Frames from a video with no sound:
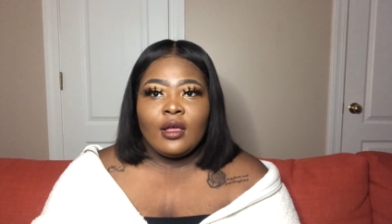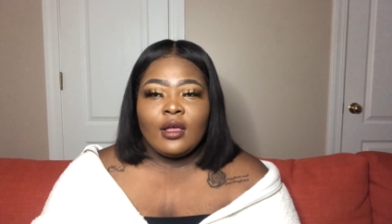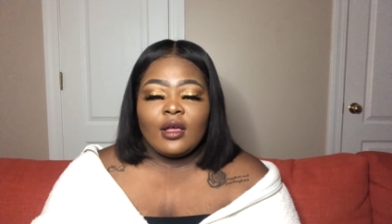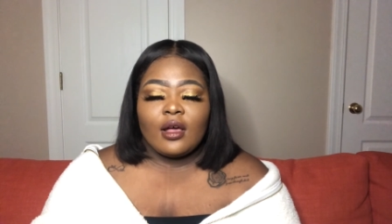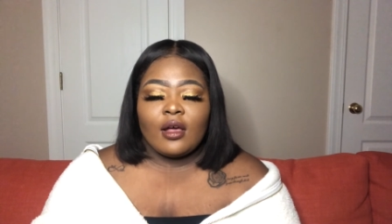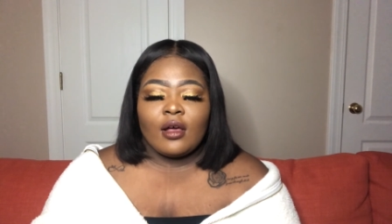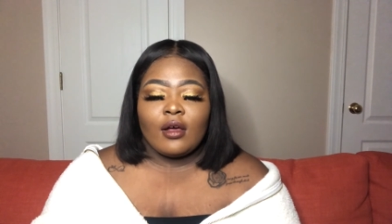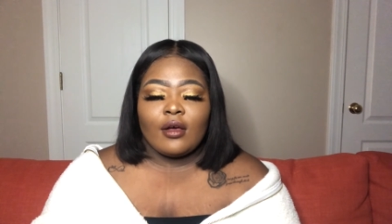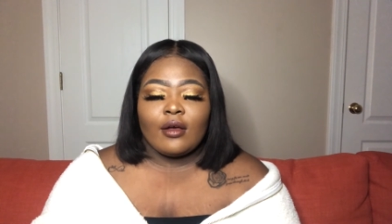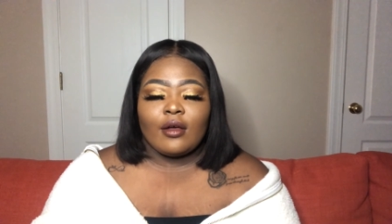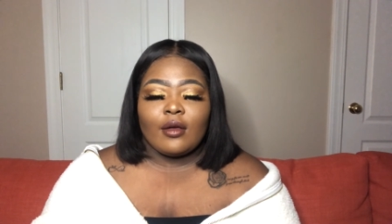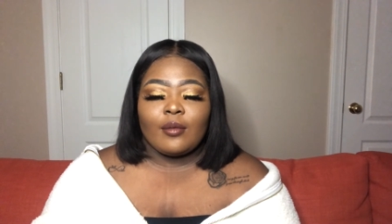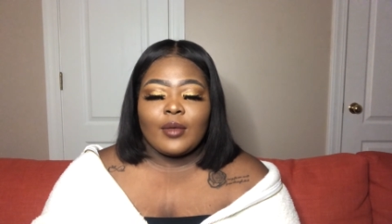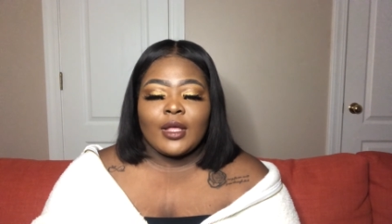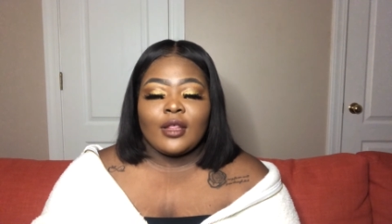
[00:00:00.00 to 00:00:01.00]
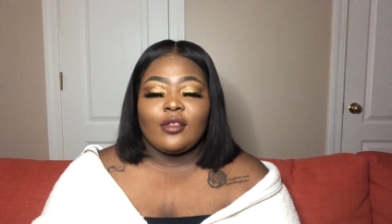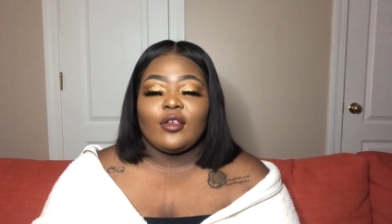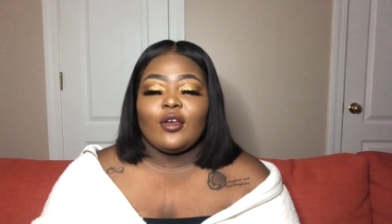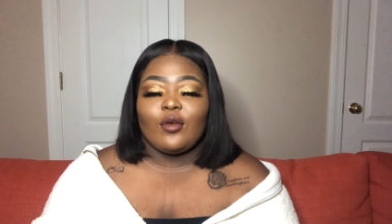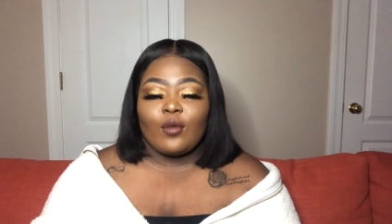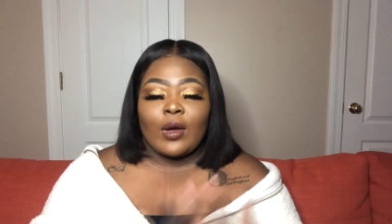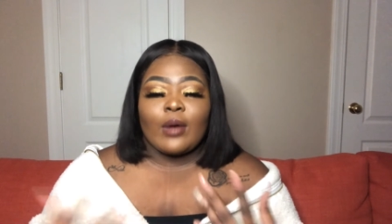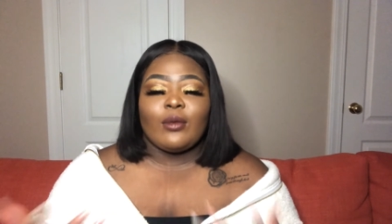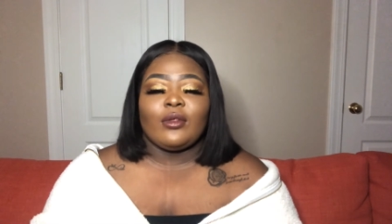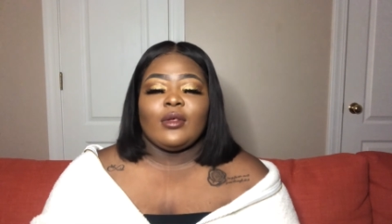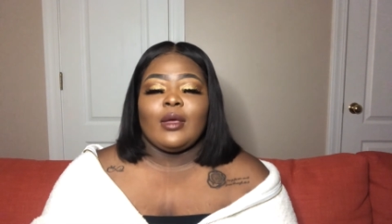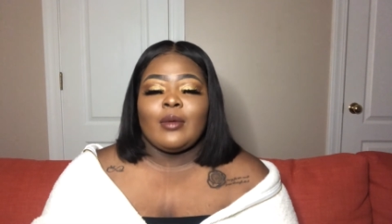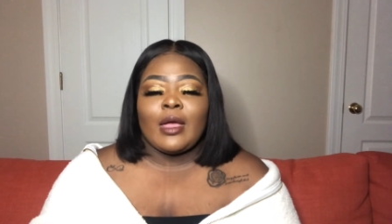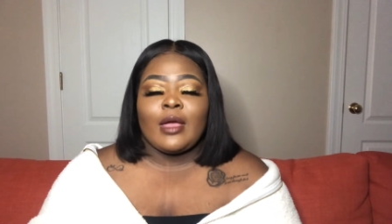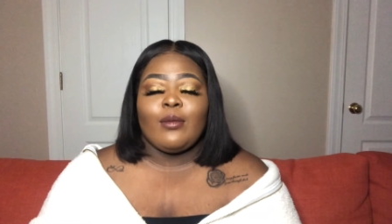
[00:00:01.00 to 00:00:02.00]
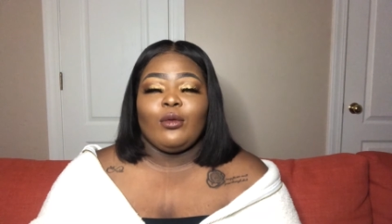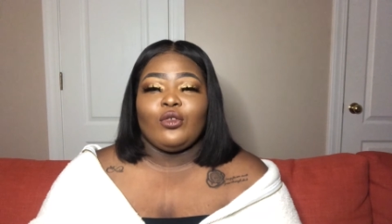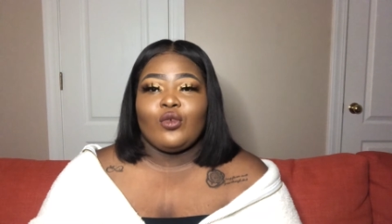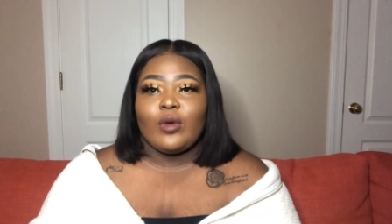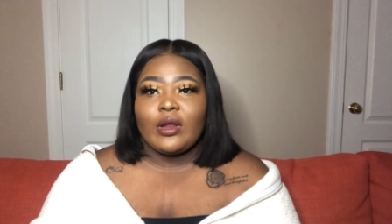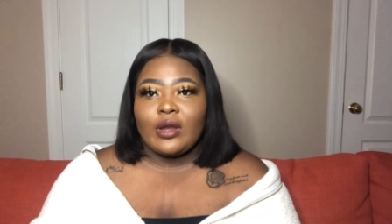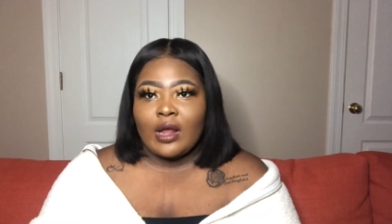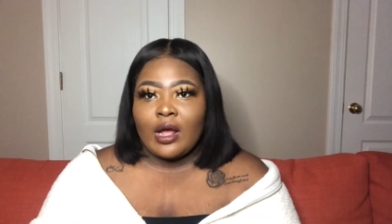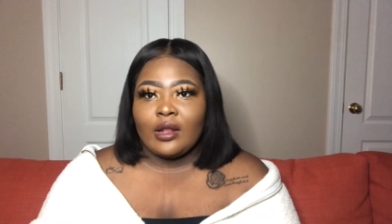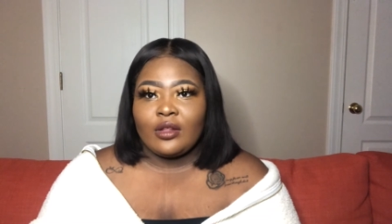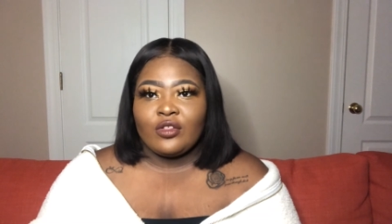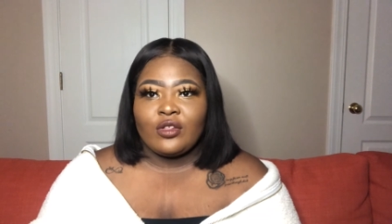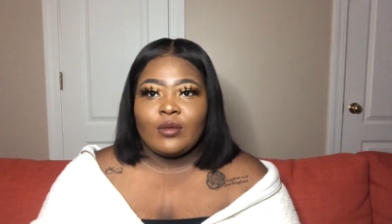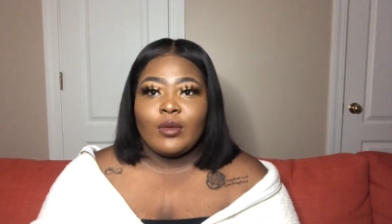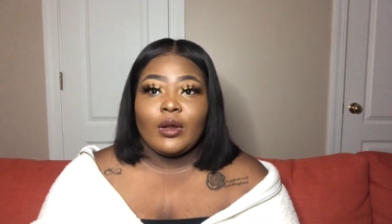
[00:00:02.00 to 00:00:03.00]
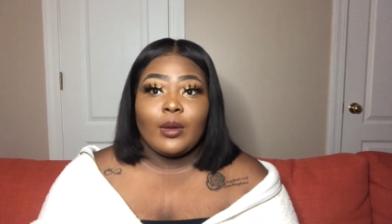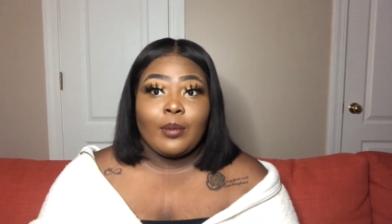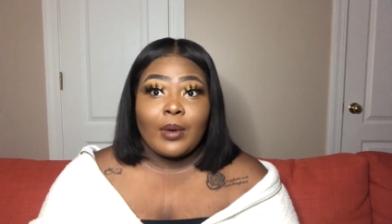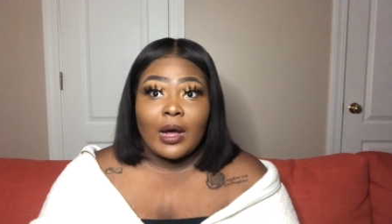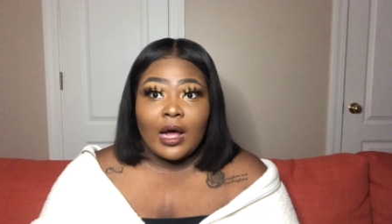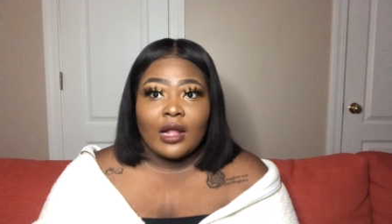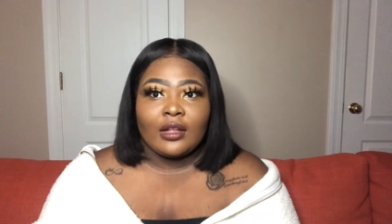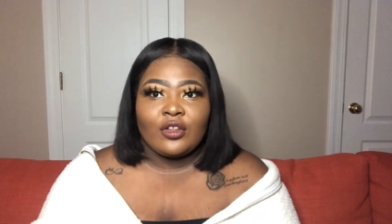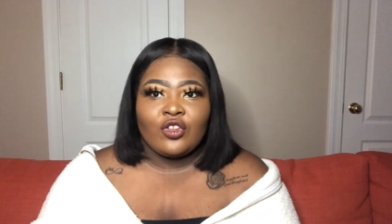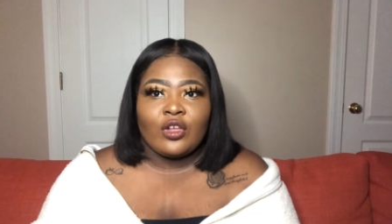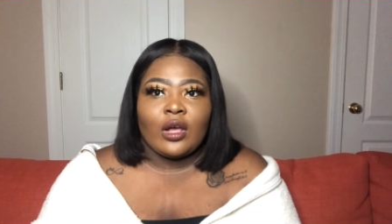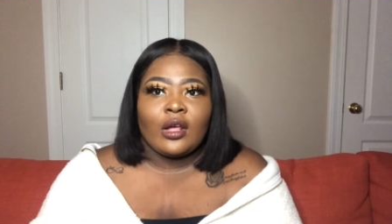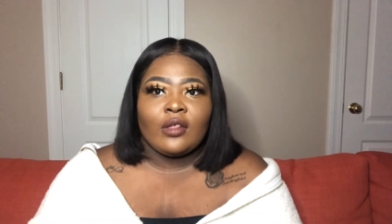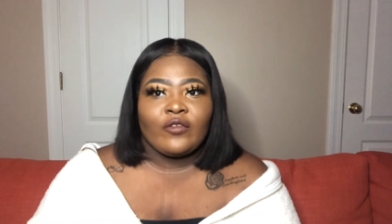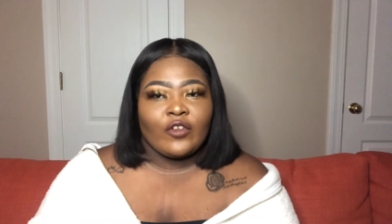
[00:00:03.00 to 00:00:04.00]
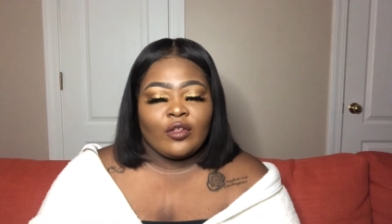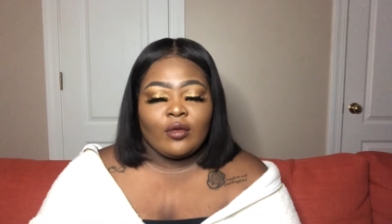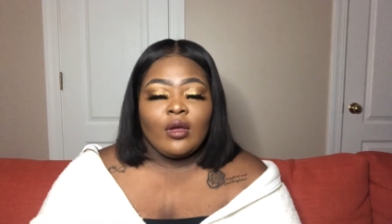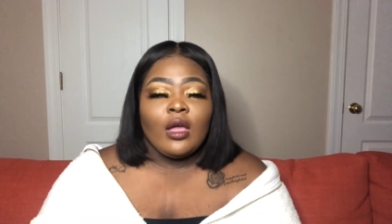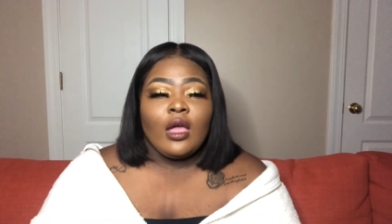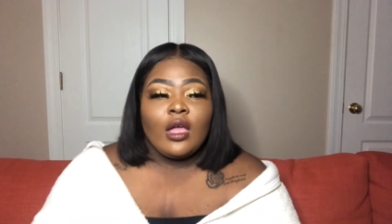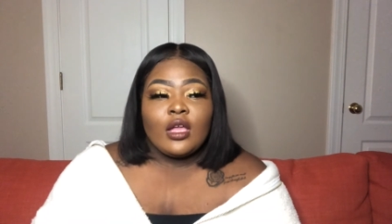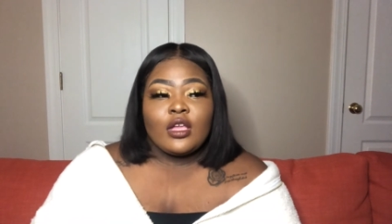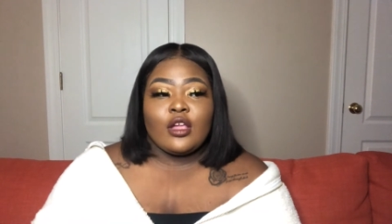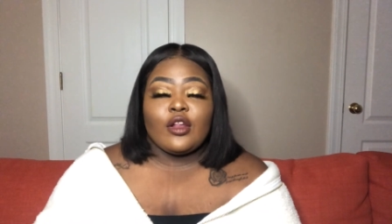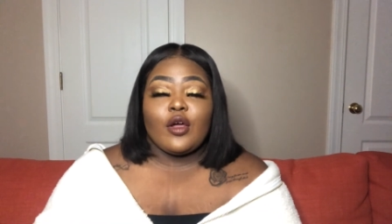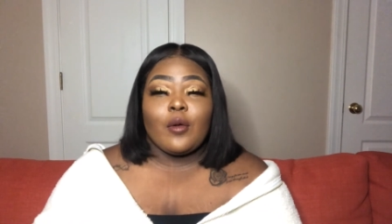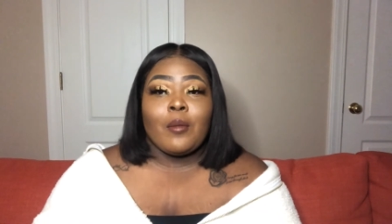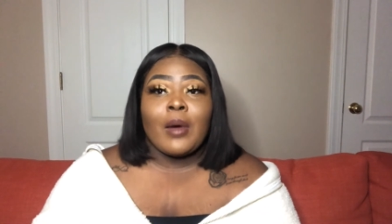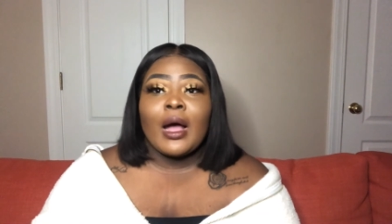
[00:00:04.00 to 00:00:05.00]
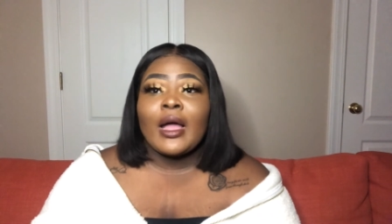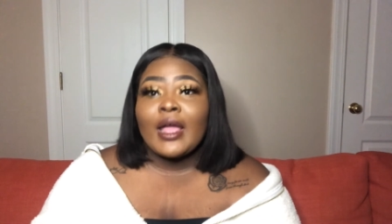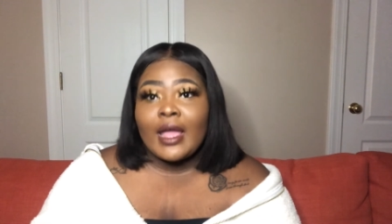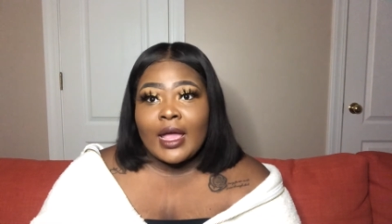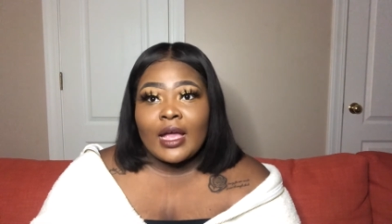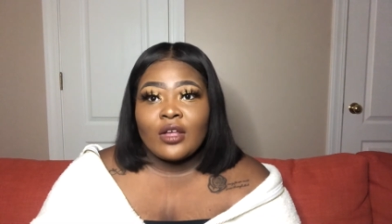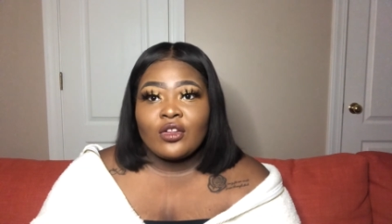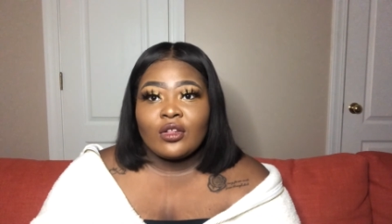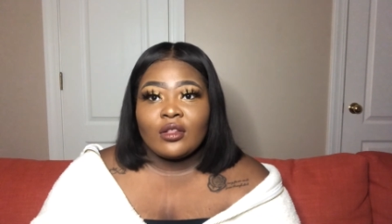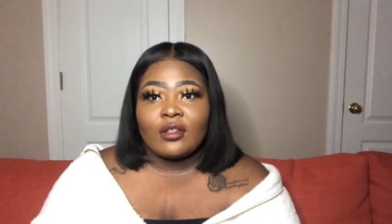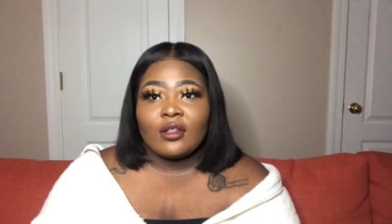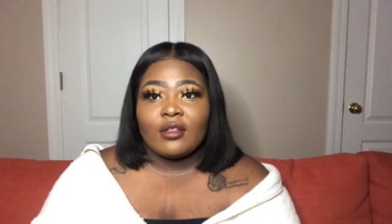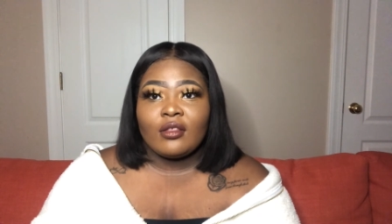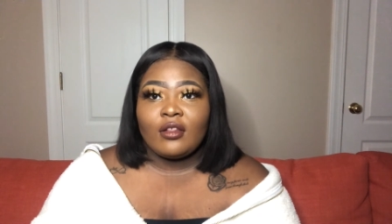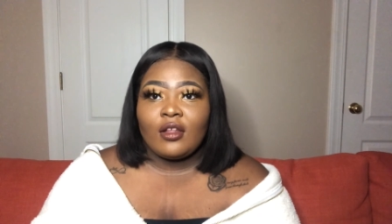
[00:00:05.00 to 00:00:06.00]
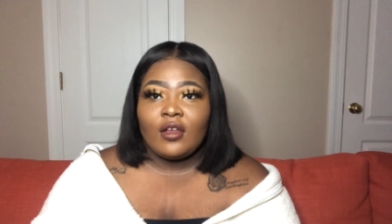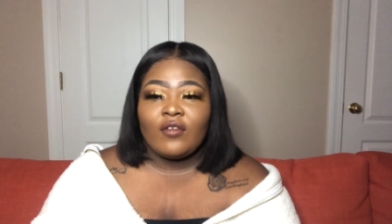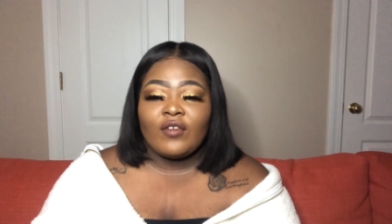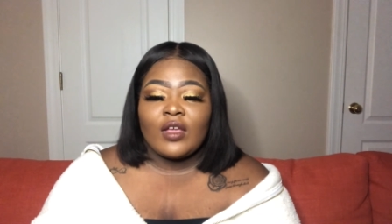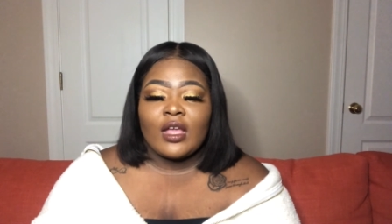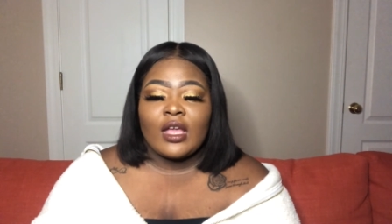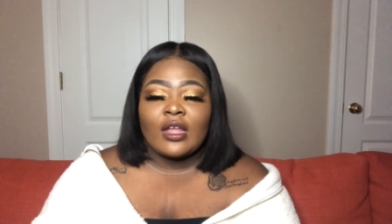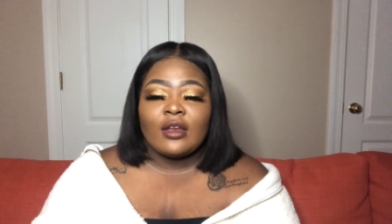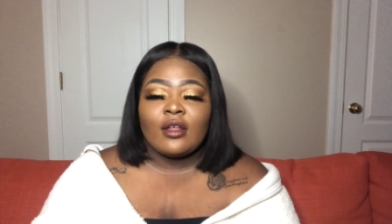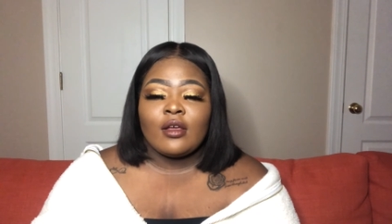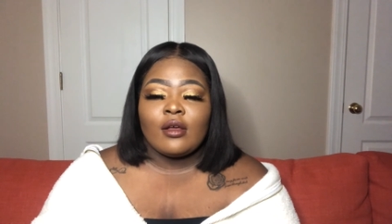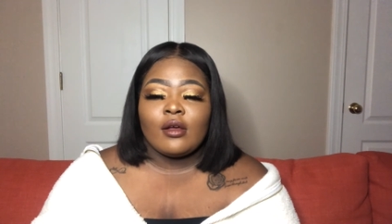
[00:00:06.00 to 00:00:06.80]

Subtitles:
And so I was able to acknowledge them and apologize for, my actions and stuff. And